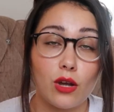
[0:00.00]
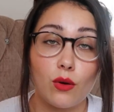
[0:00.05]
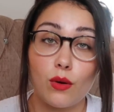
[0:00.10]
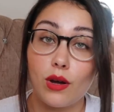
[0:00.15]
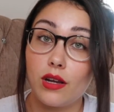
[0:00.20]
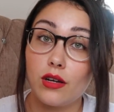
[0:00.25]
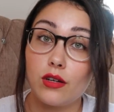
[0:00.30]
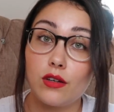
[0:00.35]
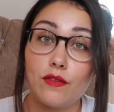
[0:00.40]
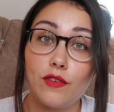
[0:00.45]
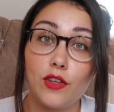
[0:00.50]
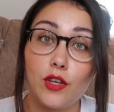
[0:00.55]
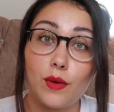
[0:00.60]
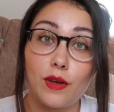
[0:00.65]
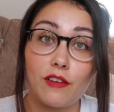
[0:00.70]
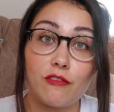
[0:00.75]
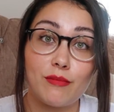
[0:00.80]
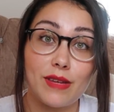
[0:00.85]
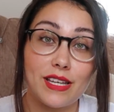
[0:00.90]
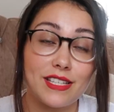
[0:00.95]
And quite a lot of
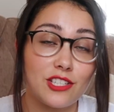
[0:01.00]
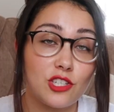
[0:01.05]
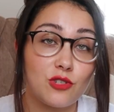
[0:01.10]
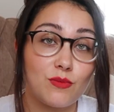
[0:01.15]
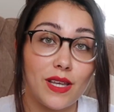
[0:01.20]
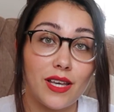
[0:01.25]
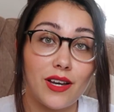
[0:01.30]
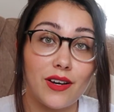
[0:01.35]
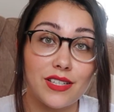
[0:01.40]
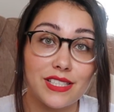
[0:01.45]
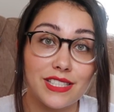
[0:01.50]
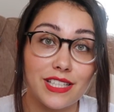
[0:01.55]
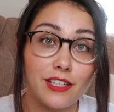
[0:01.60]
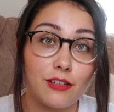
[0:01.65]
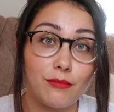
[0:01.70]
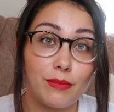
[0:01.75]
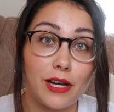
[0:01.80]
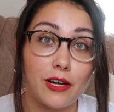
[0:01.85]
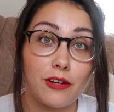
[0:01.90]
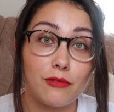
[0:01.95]
you have messaged me
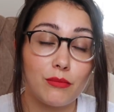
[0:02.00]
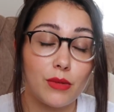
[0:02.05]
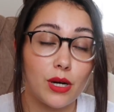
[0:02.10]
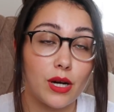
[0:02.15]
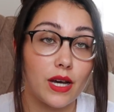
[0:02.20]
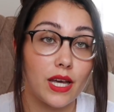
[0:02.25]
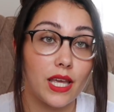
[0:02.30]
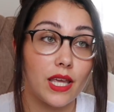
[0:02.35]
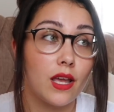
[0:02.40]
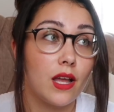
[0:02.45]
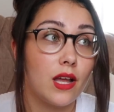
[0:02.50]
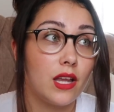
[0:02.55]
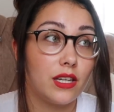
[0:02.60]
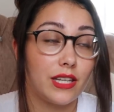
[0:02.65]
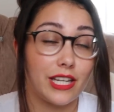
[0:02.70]
asking about my